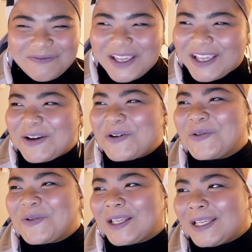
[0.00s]
me
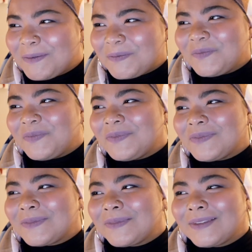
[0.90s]
who keep
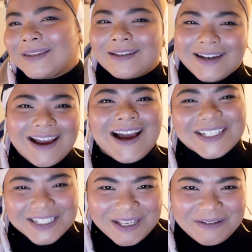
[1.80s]

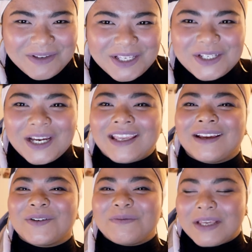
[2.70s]
asking me,
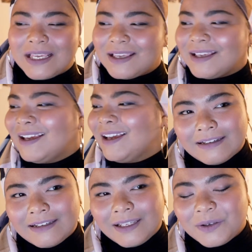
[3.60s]
checking on me.
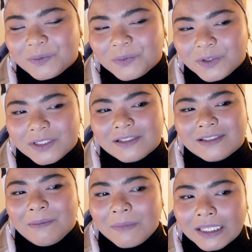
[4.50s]
It was
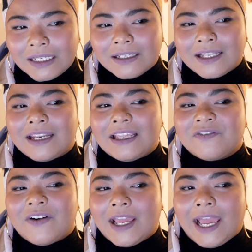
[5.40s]
something that
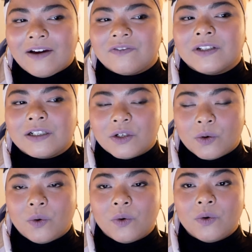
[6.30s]
if I ever
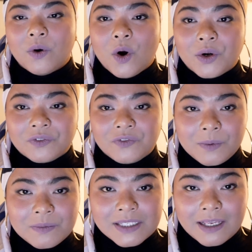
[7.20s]
go on a
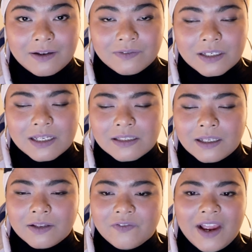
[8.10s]
film set after this,
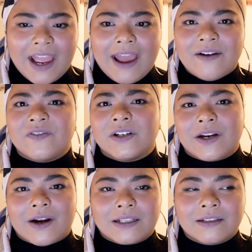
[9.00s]
and if I ever
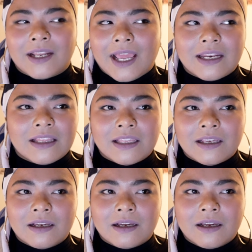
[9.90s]
directed
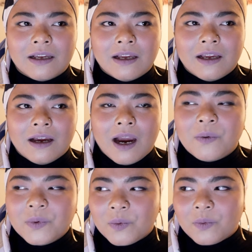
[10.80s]
anything, I
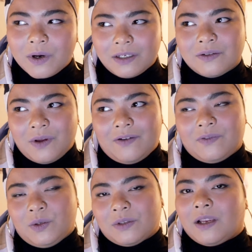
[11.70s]
would want to have
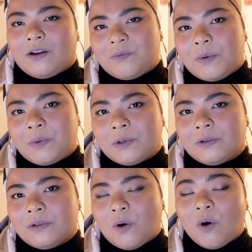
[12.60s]
those kind of
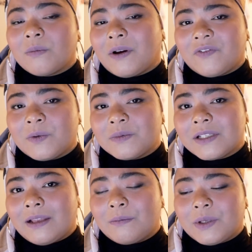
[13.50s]
people on my film
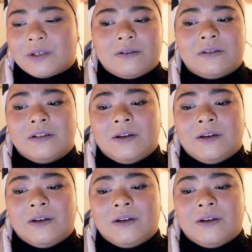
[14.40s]
set, because